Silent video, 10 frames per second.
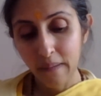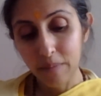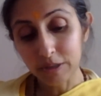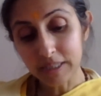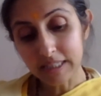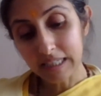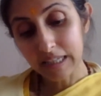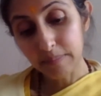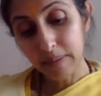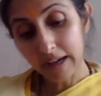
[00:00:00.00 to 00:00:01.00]
When we
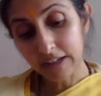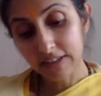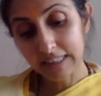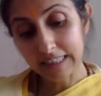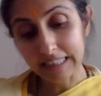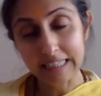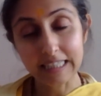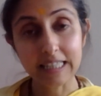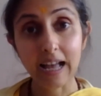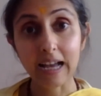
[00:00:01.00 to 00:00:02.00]
say Bhagavad
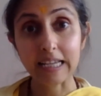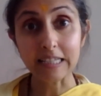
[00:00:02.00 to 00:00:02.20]
Gita